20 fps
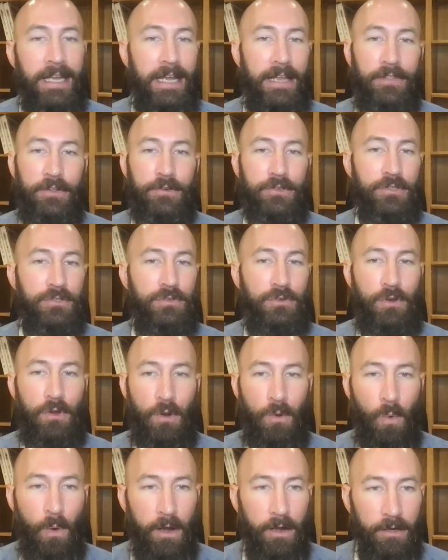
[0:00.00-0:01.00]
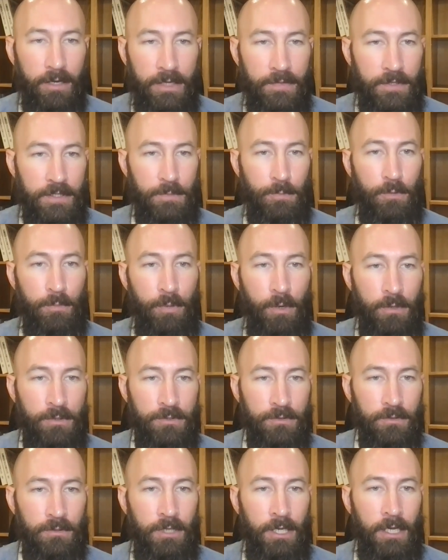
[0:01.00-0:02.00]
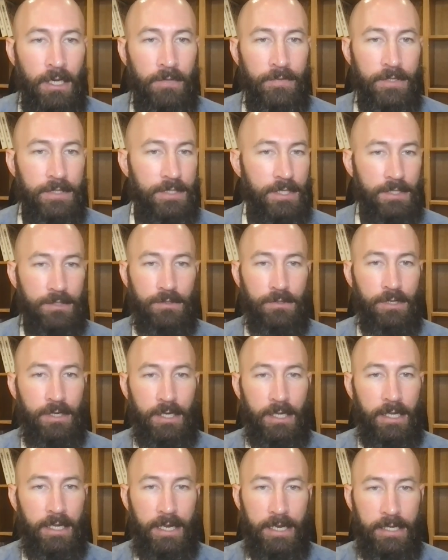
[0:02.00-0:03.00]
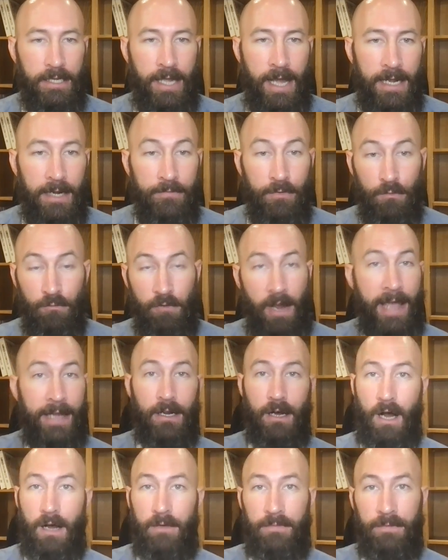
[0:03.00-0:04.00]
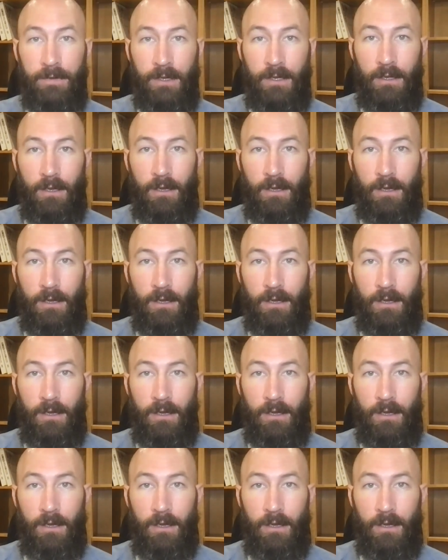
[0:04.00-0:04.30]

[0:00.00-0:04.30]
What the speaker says: and there is nowhere in this proposal that says they're going to get any kind of a write-off